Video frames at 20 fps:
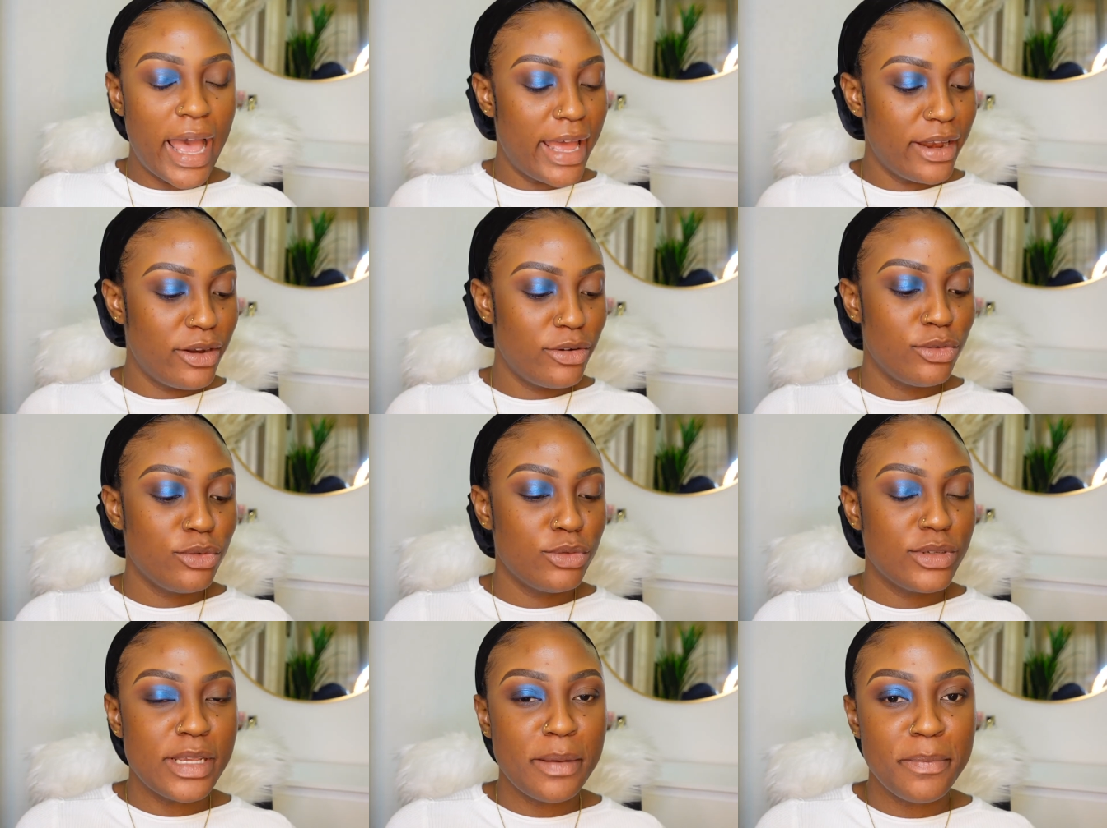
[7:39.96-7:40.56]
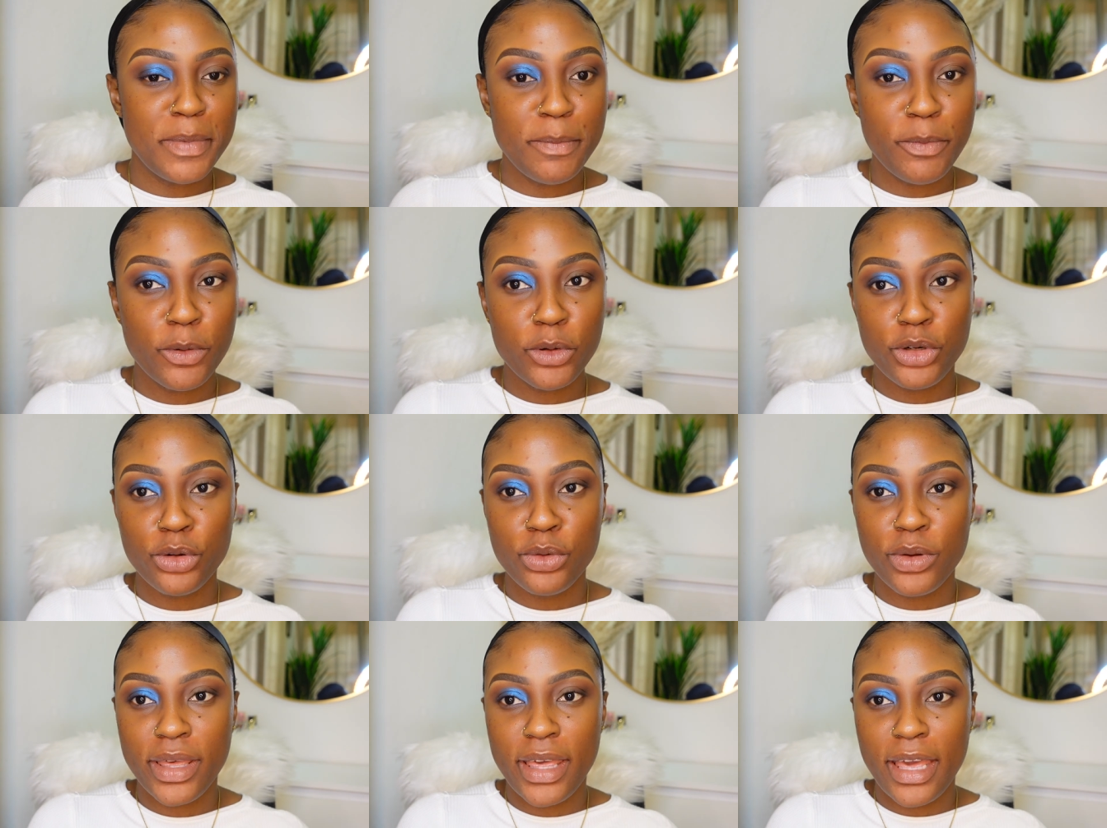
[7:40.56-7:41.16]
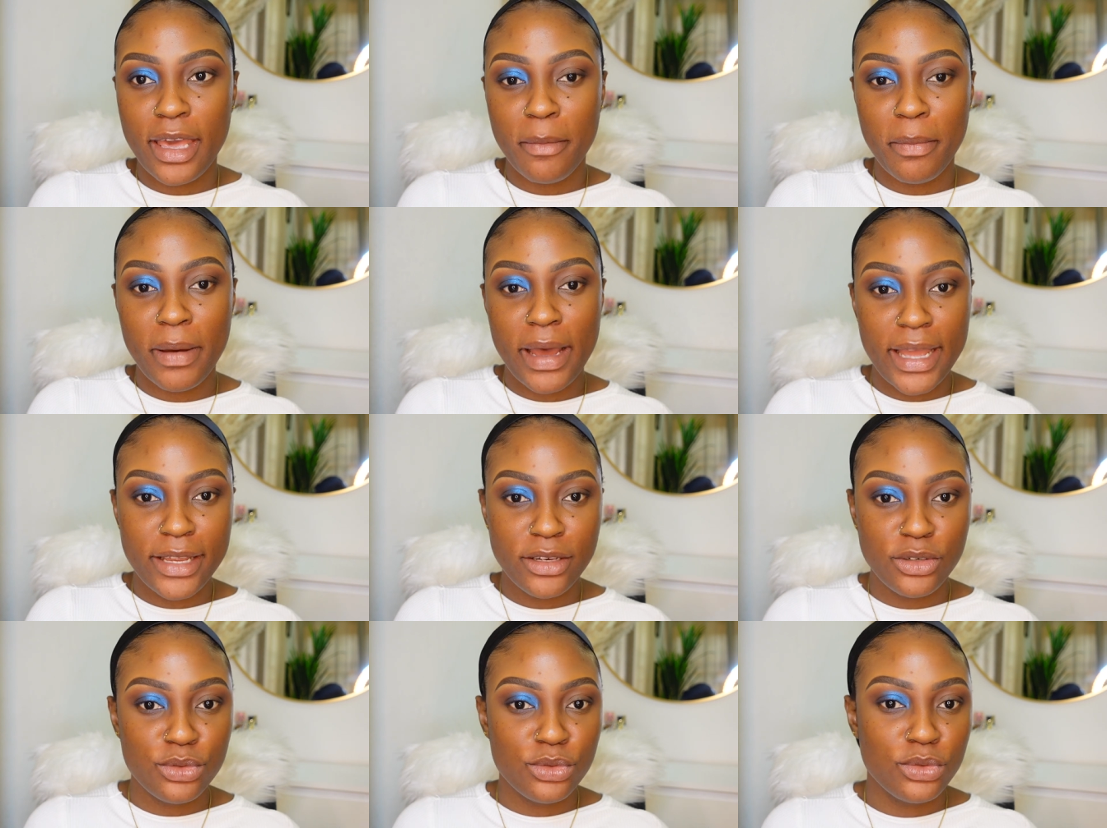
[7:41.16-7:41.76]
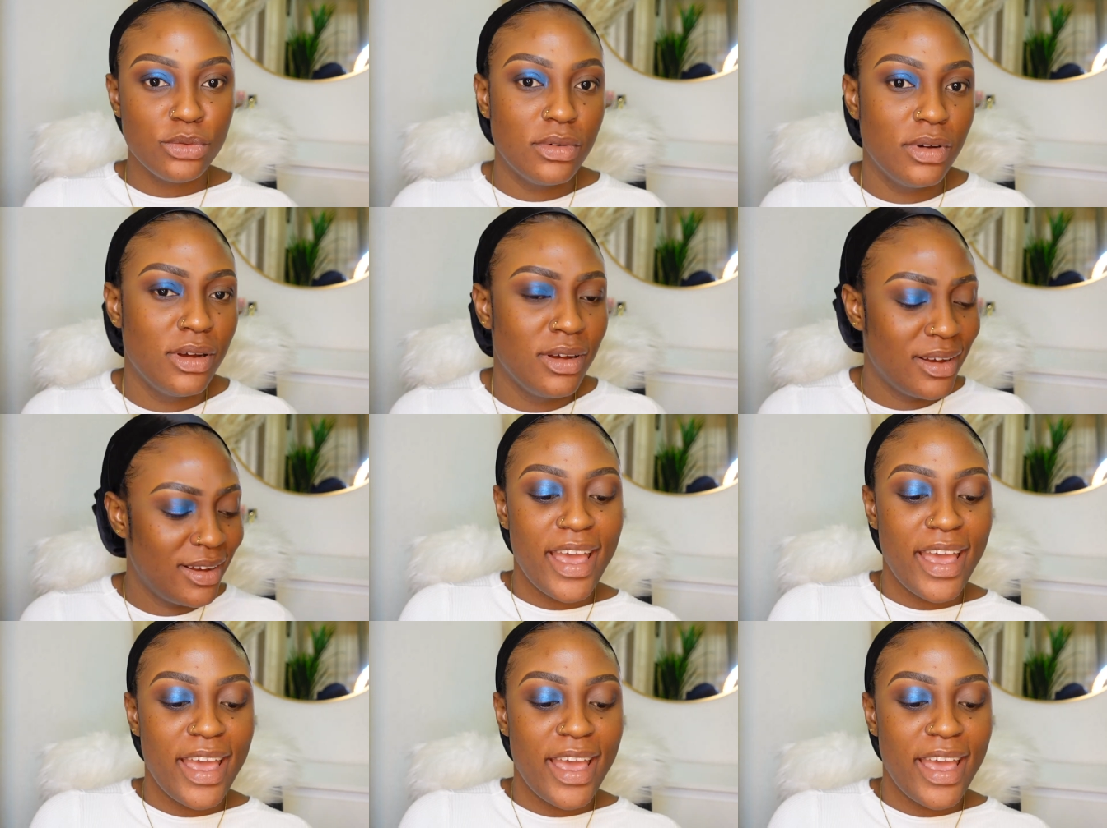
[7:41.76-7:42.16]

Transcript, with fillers: I don't know, some people don't care, but I do.